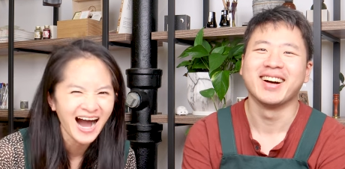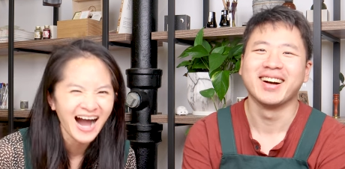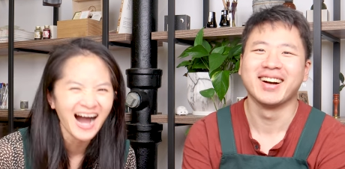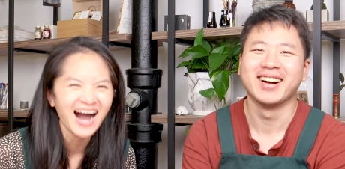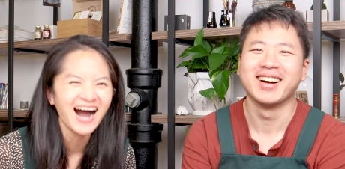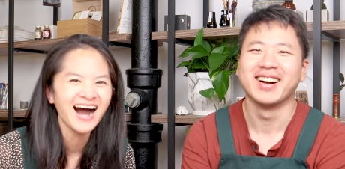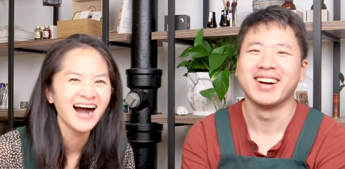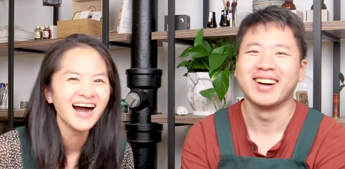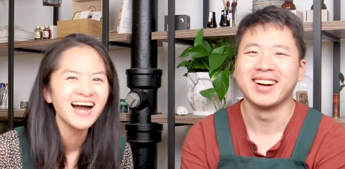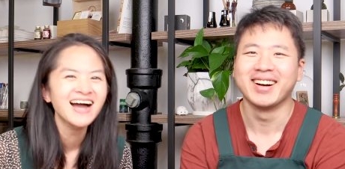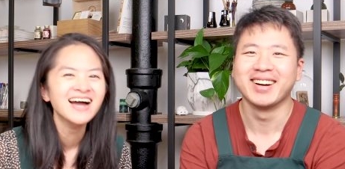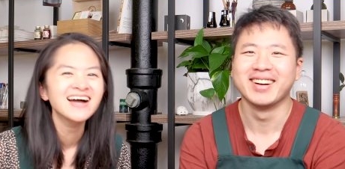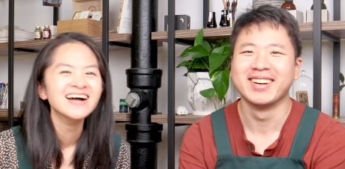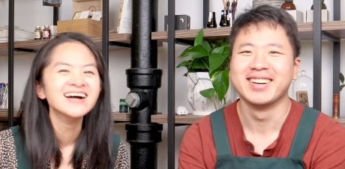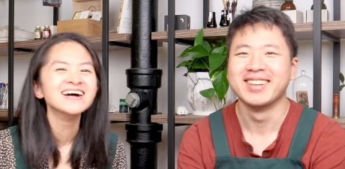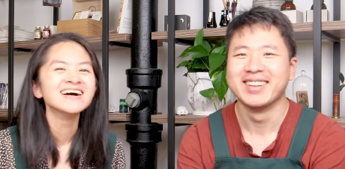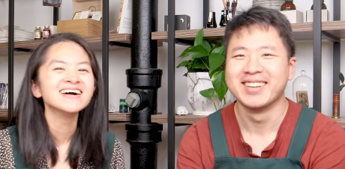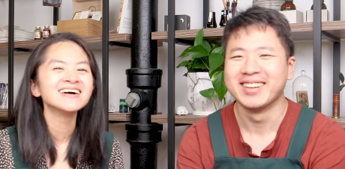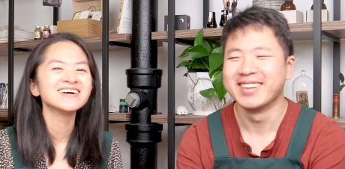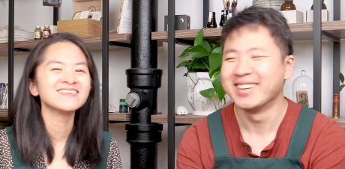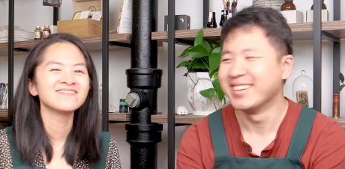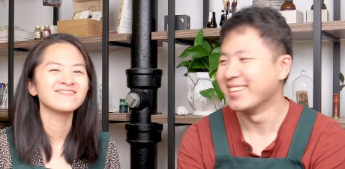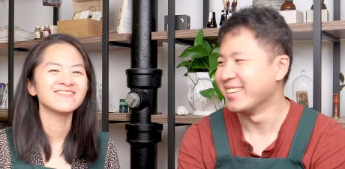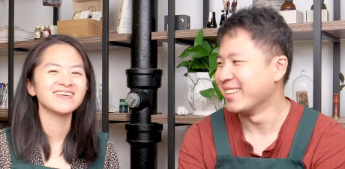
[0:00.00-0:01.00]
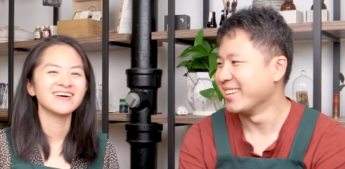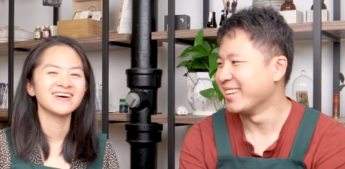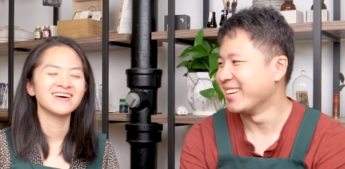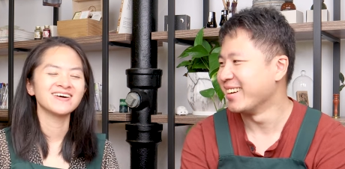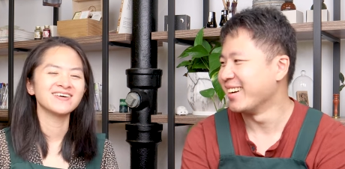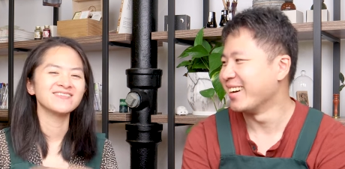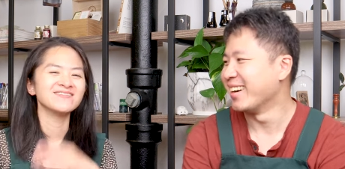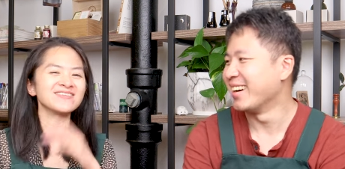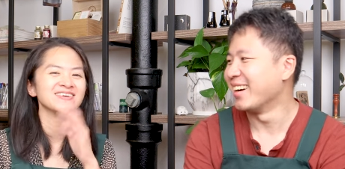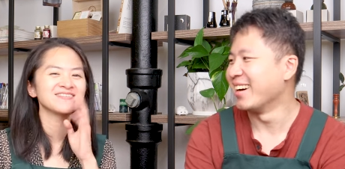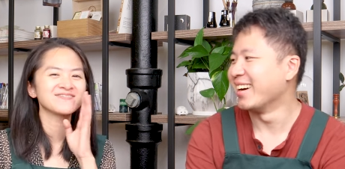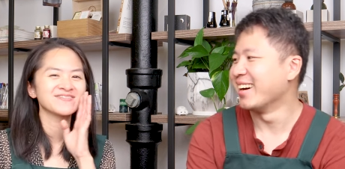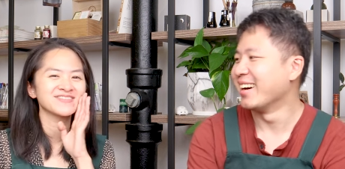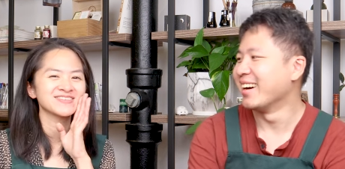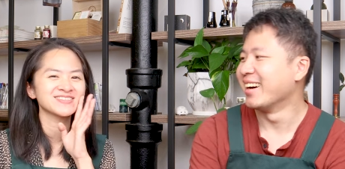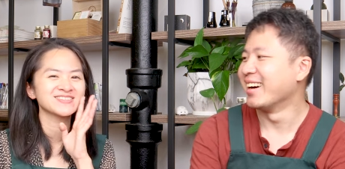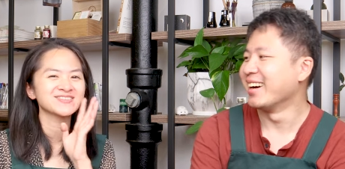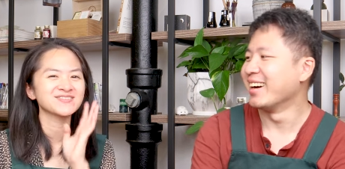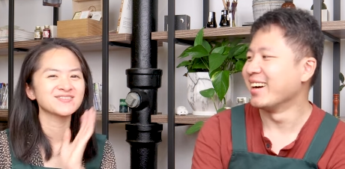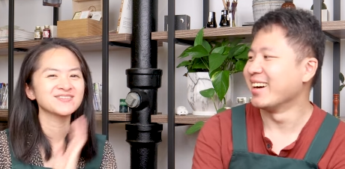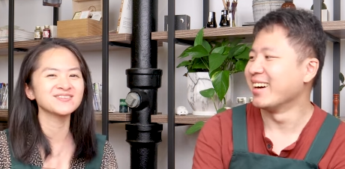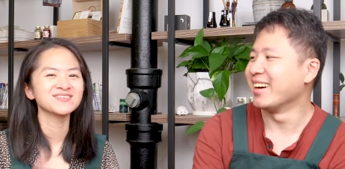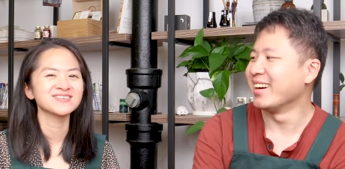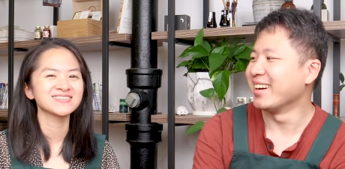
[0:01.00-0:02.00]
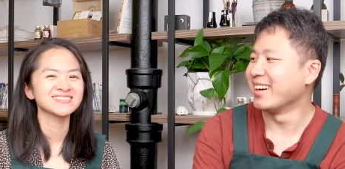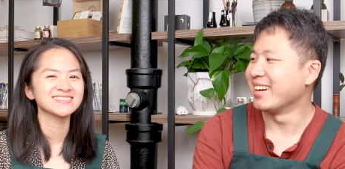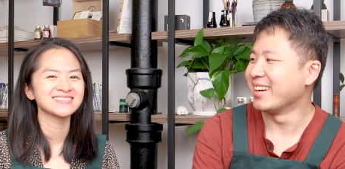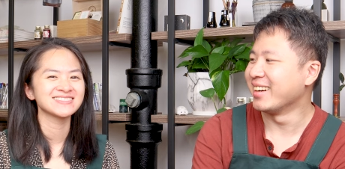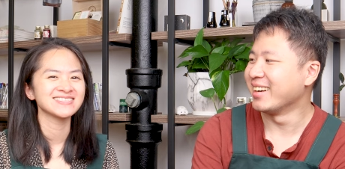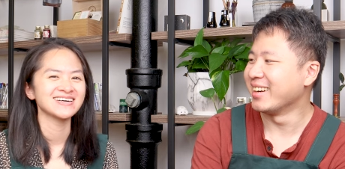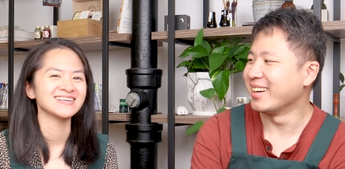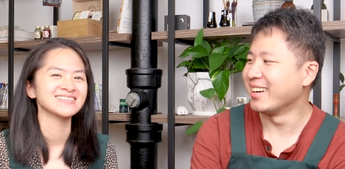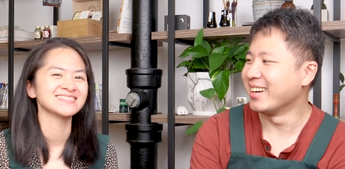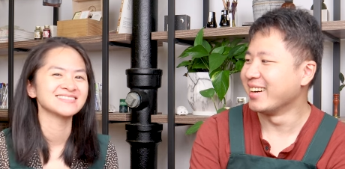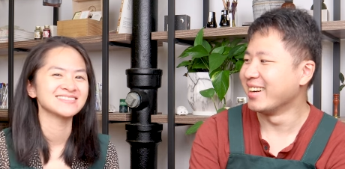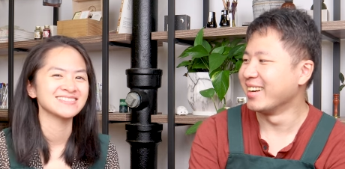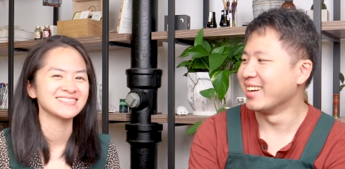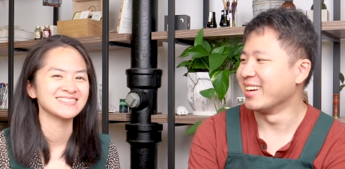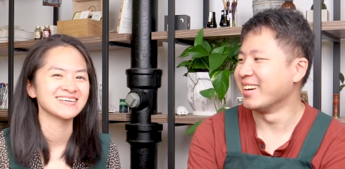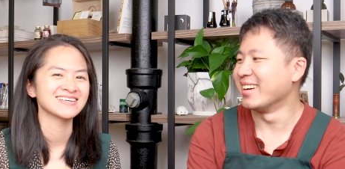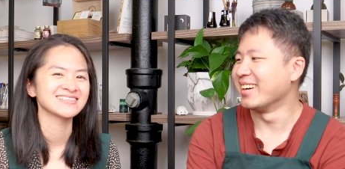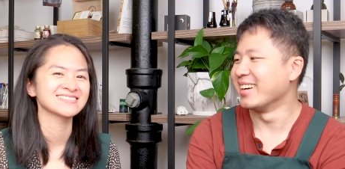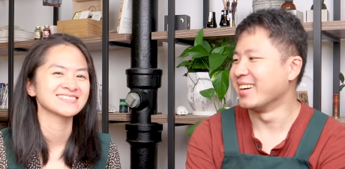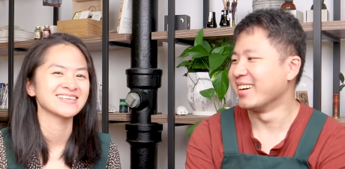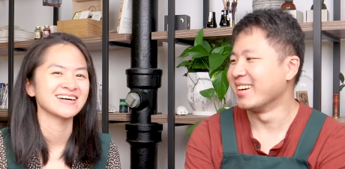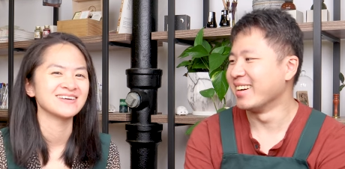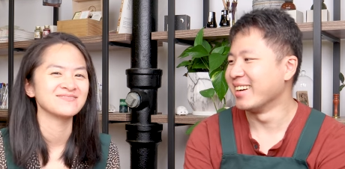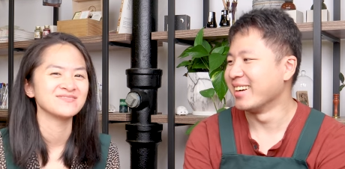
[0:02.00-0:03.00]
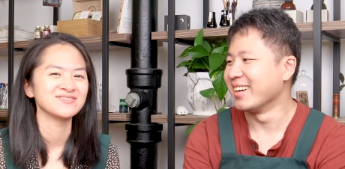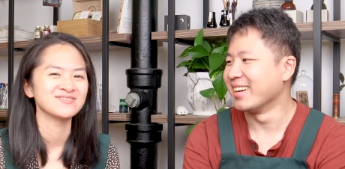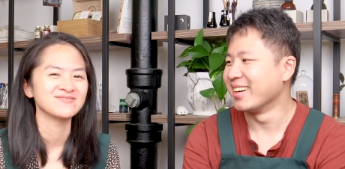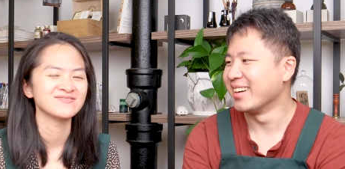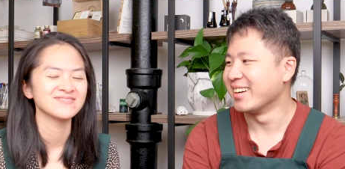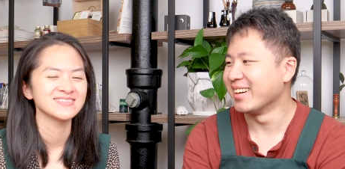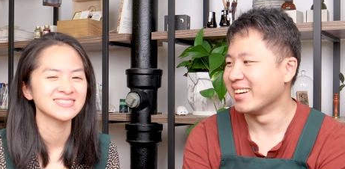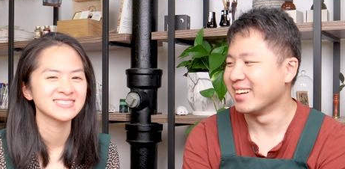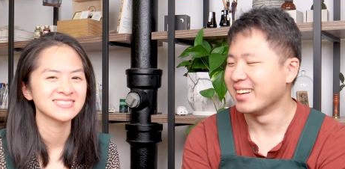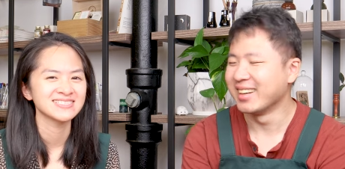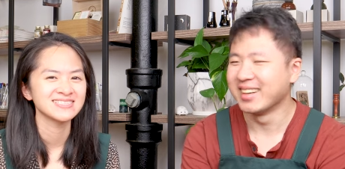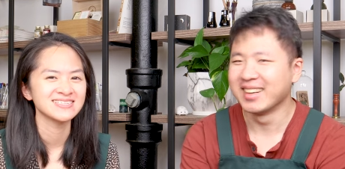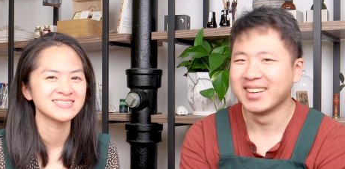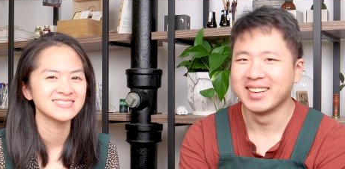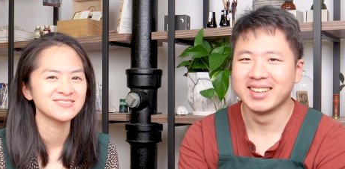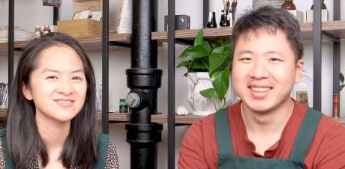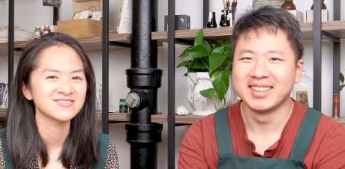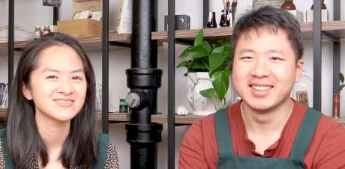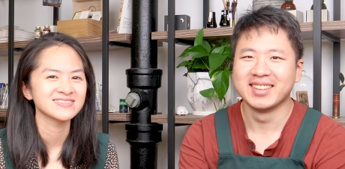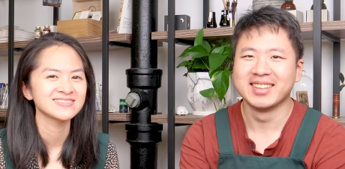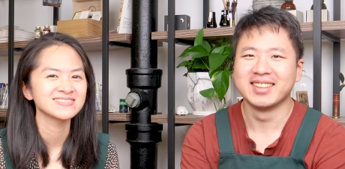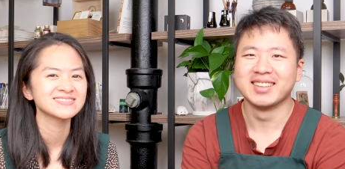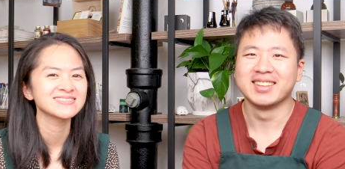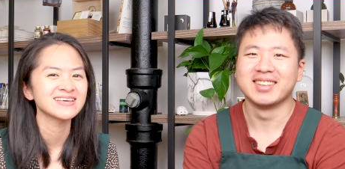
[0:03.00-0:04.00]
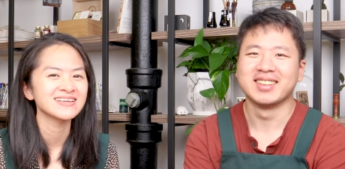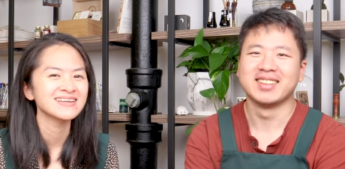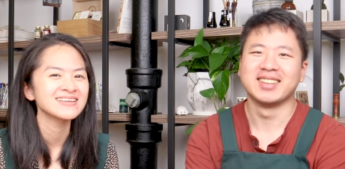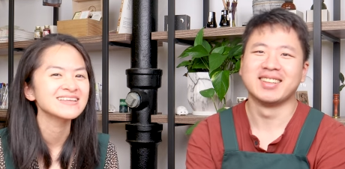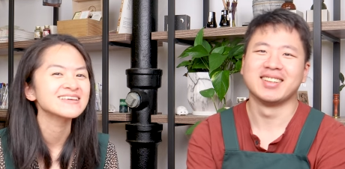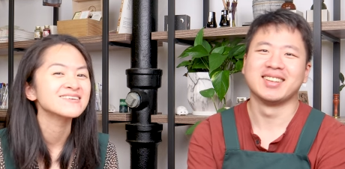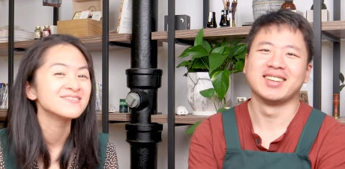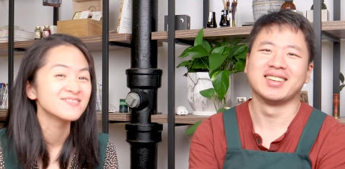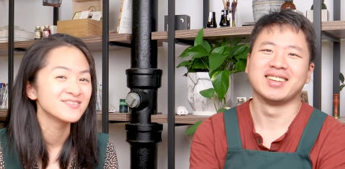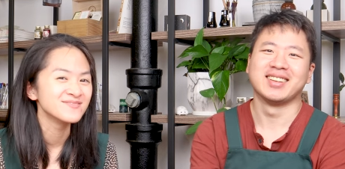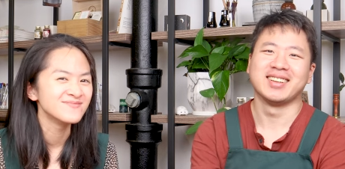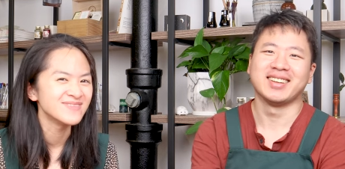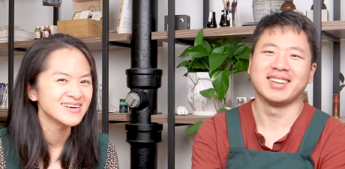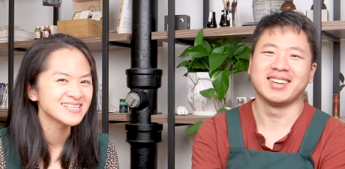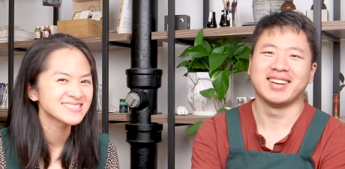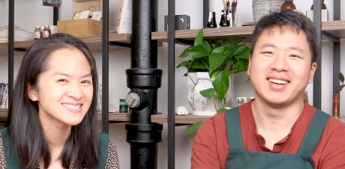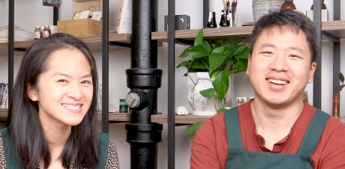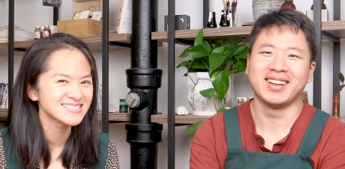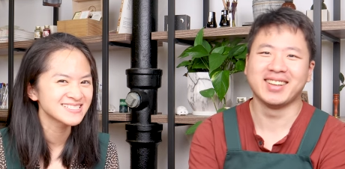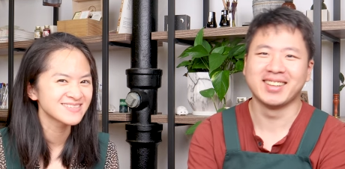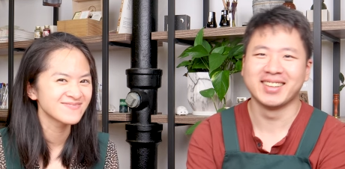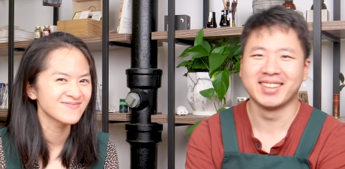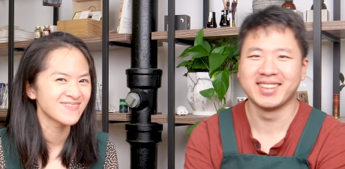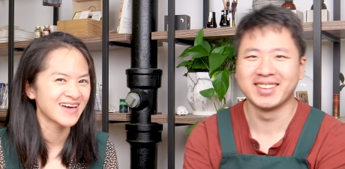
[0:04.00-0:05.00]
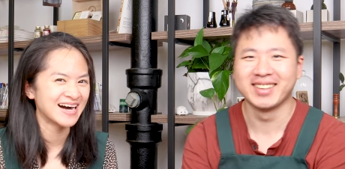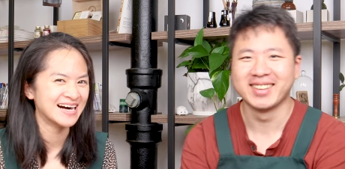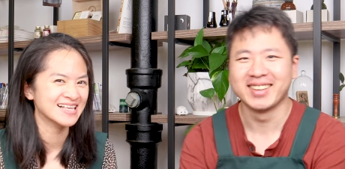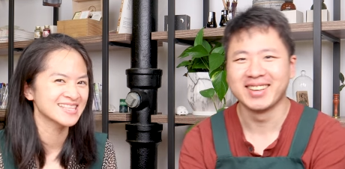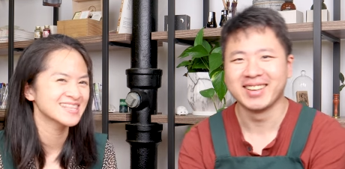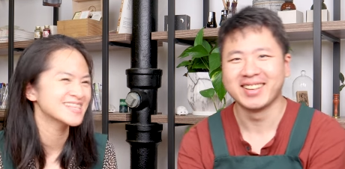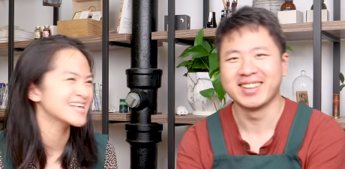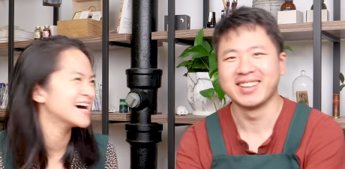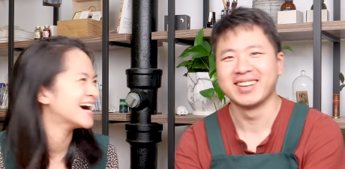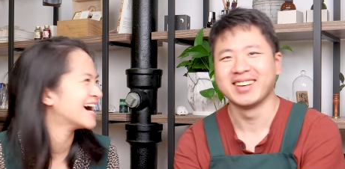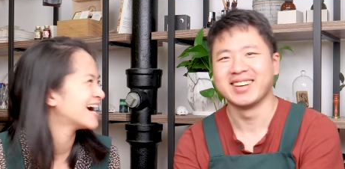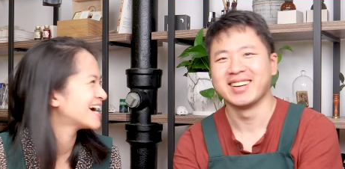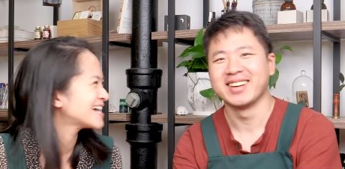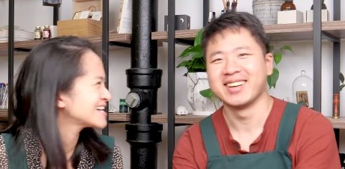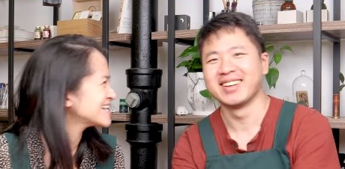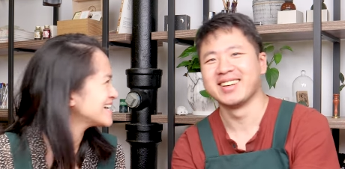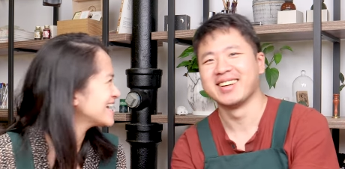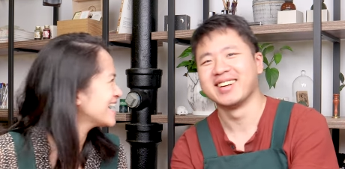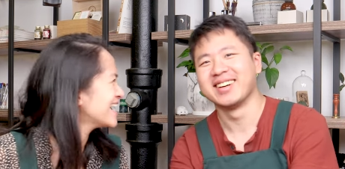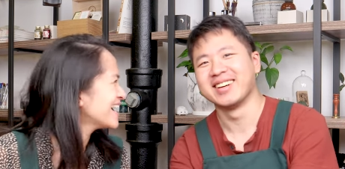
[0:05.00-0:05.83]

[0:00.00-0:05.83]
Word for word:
Speaker 1: if, um, if the store looks dusty next time you visit, you can send Neil a message about that.